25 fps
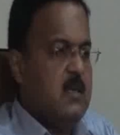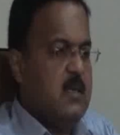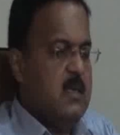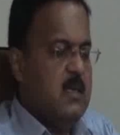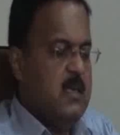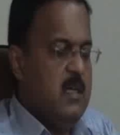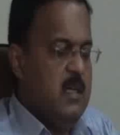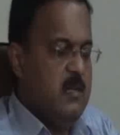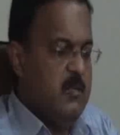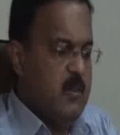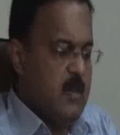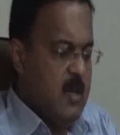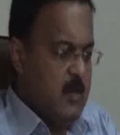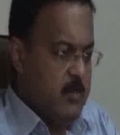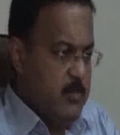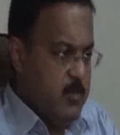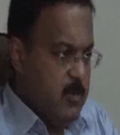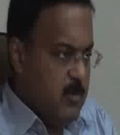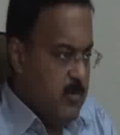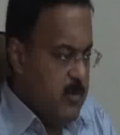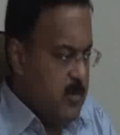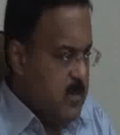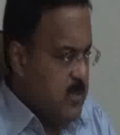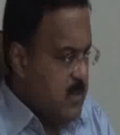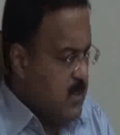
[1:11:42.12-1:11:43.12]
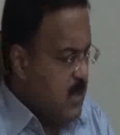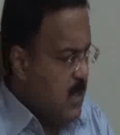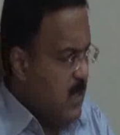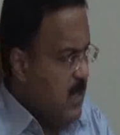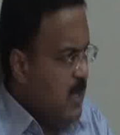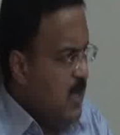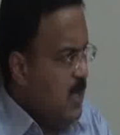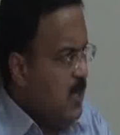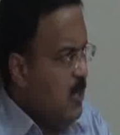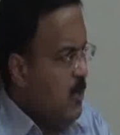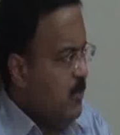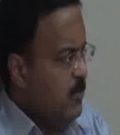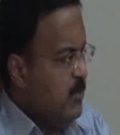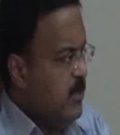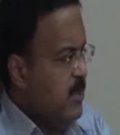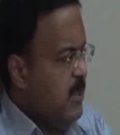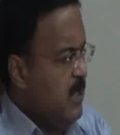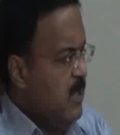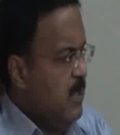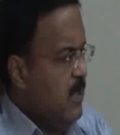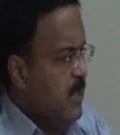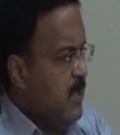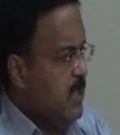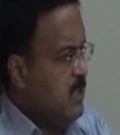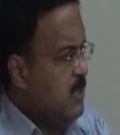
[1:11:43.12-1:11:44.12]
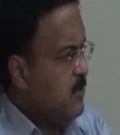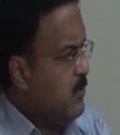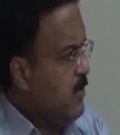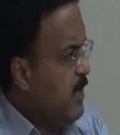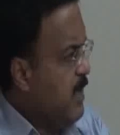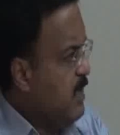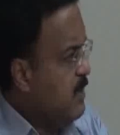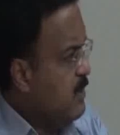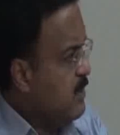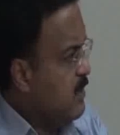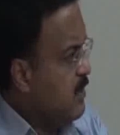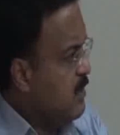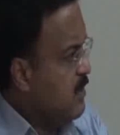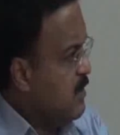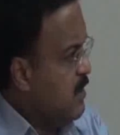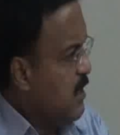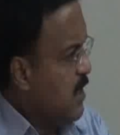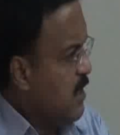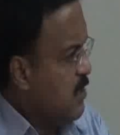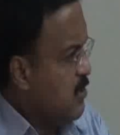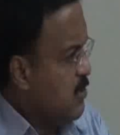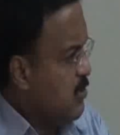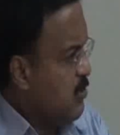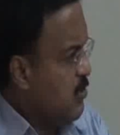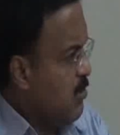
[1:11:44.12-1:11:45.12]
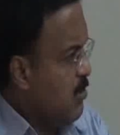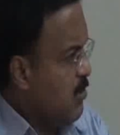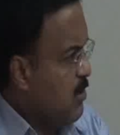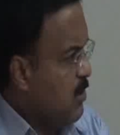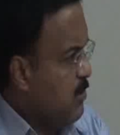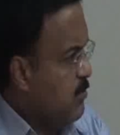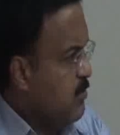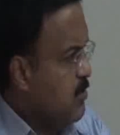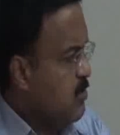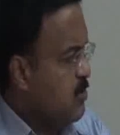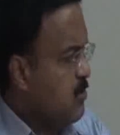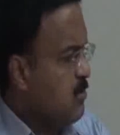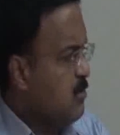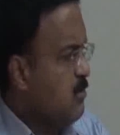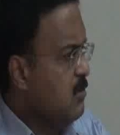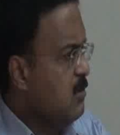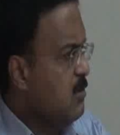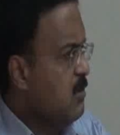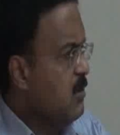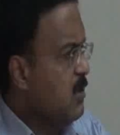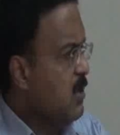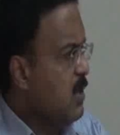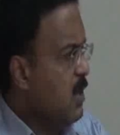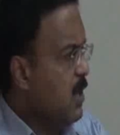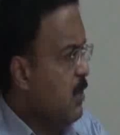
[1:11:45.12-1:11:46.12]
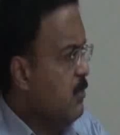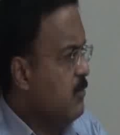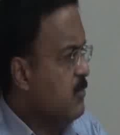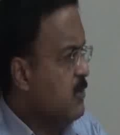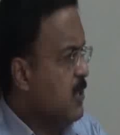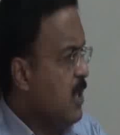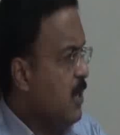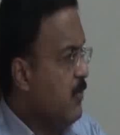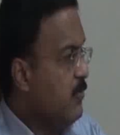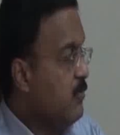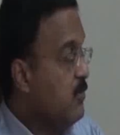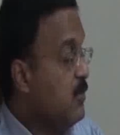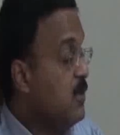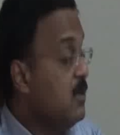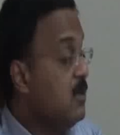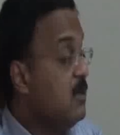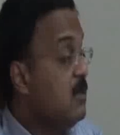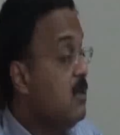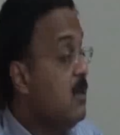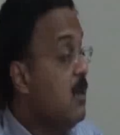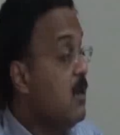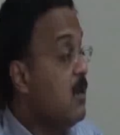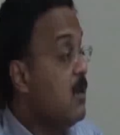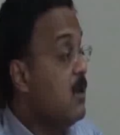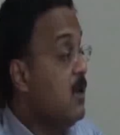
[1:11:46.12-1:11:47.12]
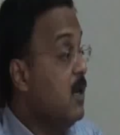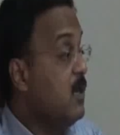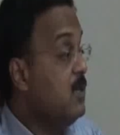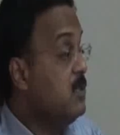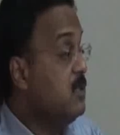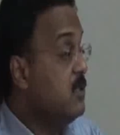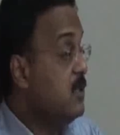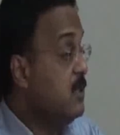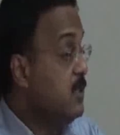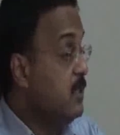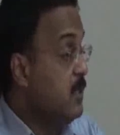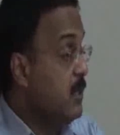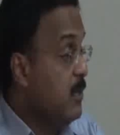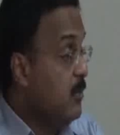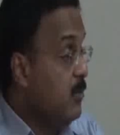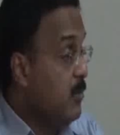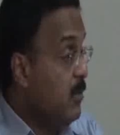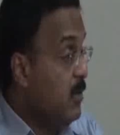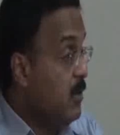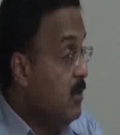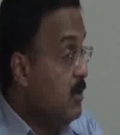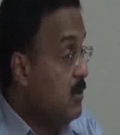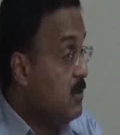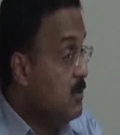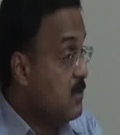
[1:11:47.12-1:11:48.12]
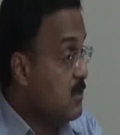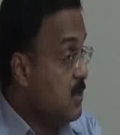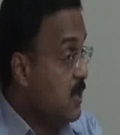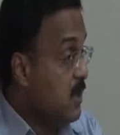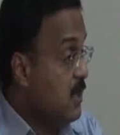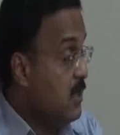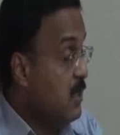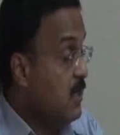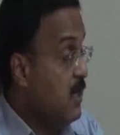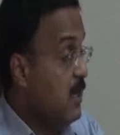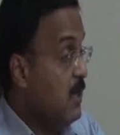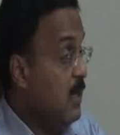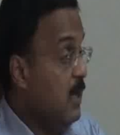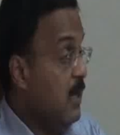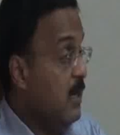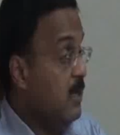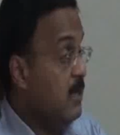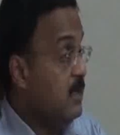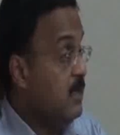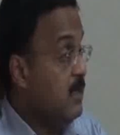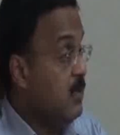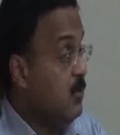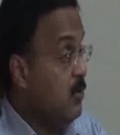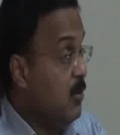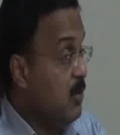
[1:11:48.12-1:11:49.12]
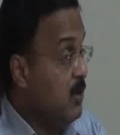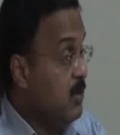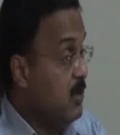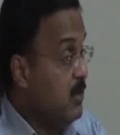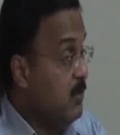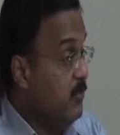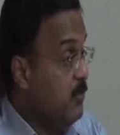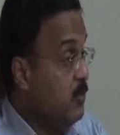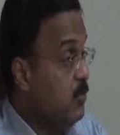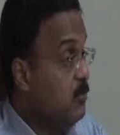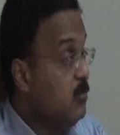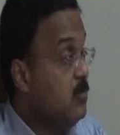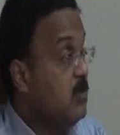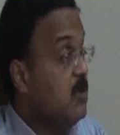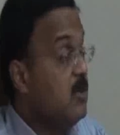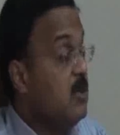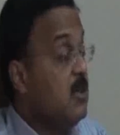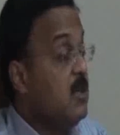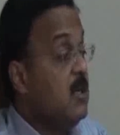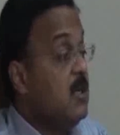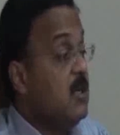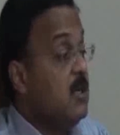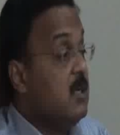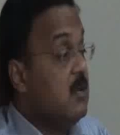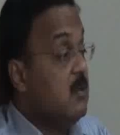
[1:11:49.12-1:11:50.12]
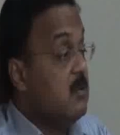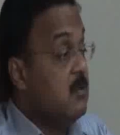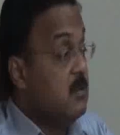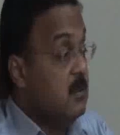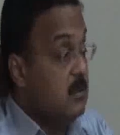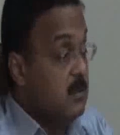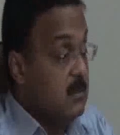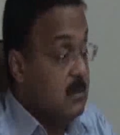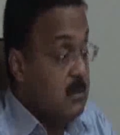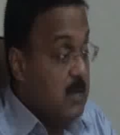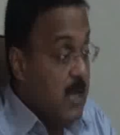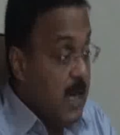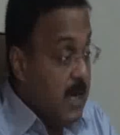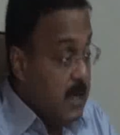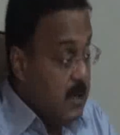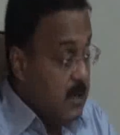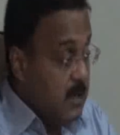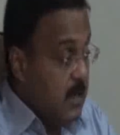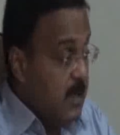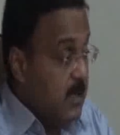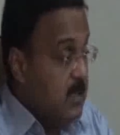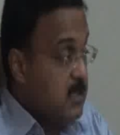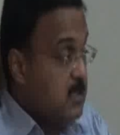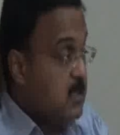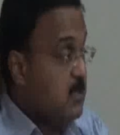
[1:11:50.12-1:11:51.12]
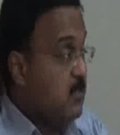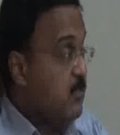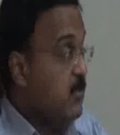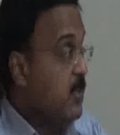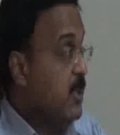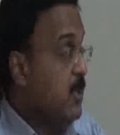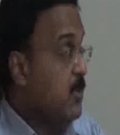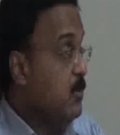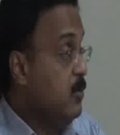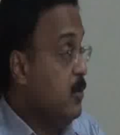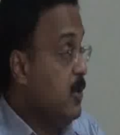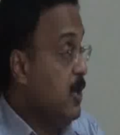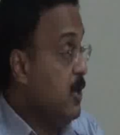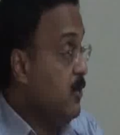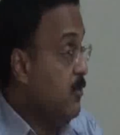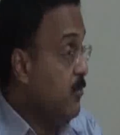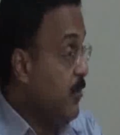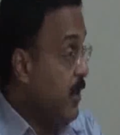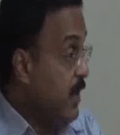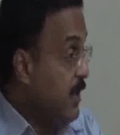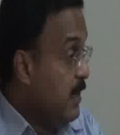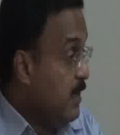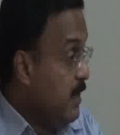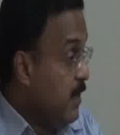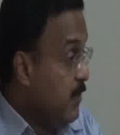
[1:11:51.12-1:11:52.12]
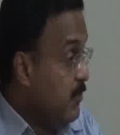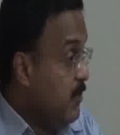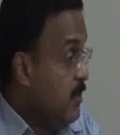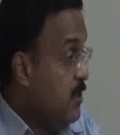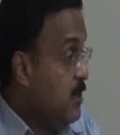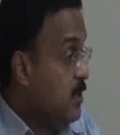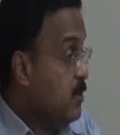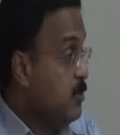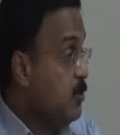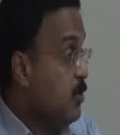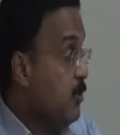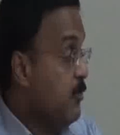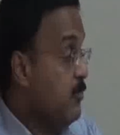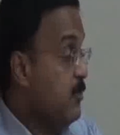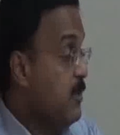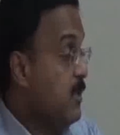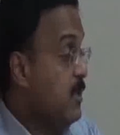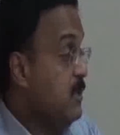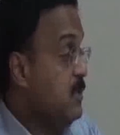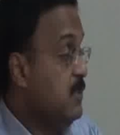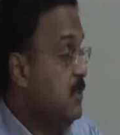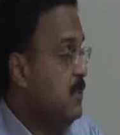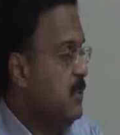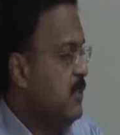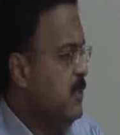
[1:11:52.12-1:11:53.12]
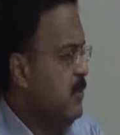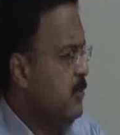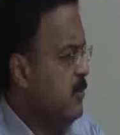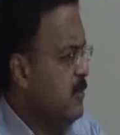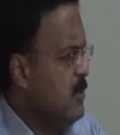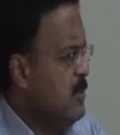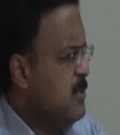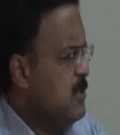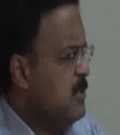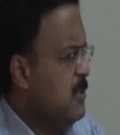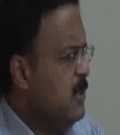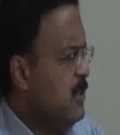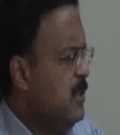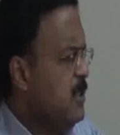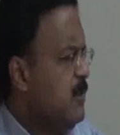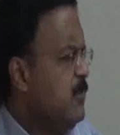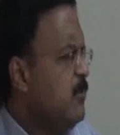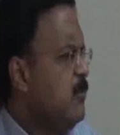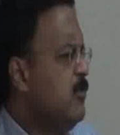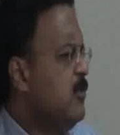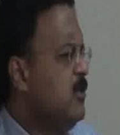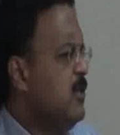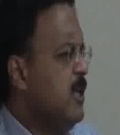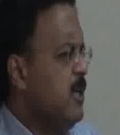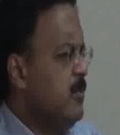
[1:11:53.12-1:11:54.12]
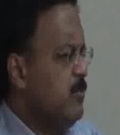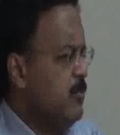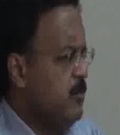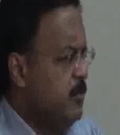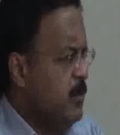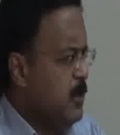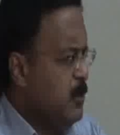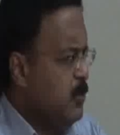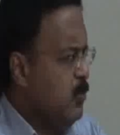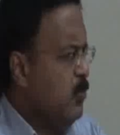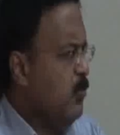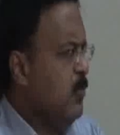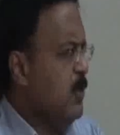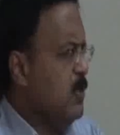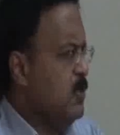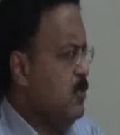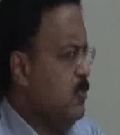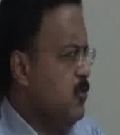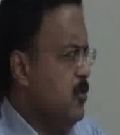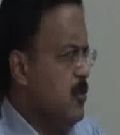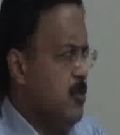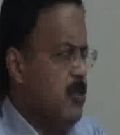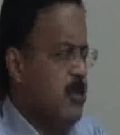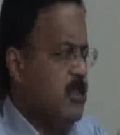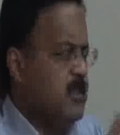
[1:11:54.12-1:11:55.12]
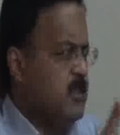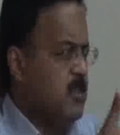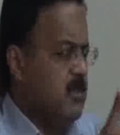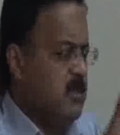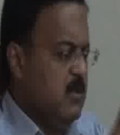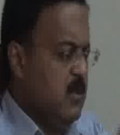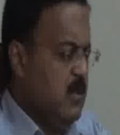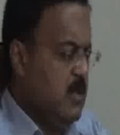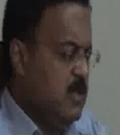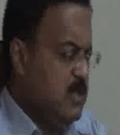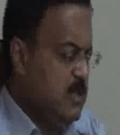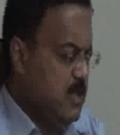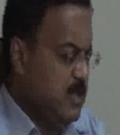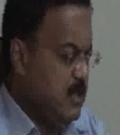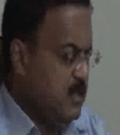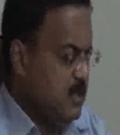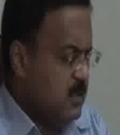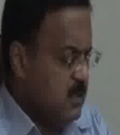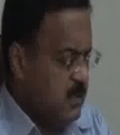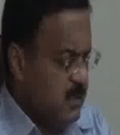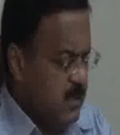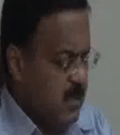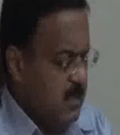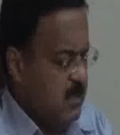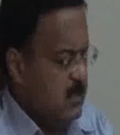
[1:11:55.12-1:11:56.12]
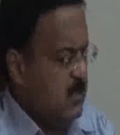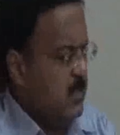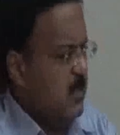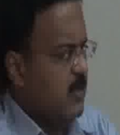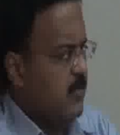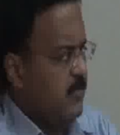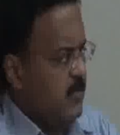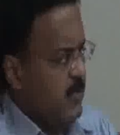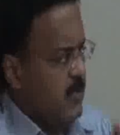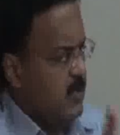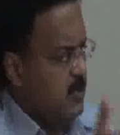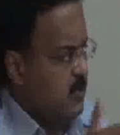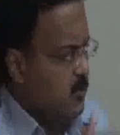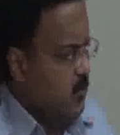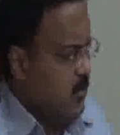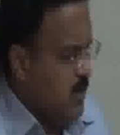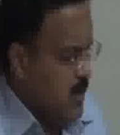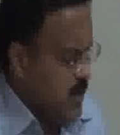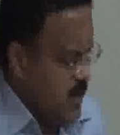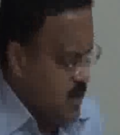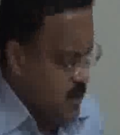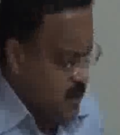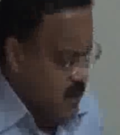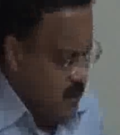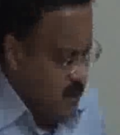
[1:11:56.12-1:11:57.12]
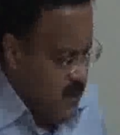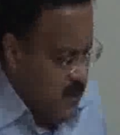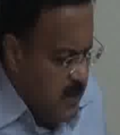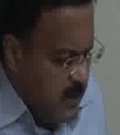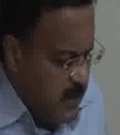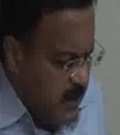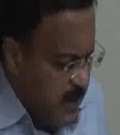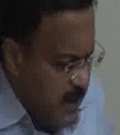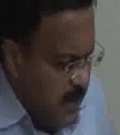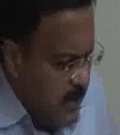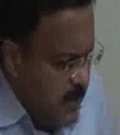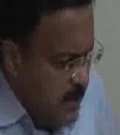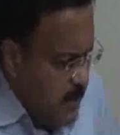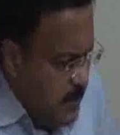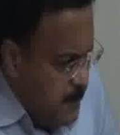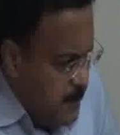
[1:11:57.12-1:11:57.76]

Even a provisionally adopted text by the International Law Commission comes after a considerable study, and I did not give you that text where you can find evidence of considerable study, because that will be too much to give. But certainly, since there is a reference, you can certainly read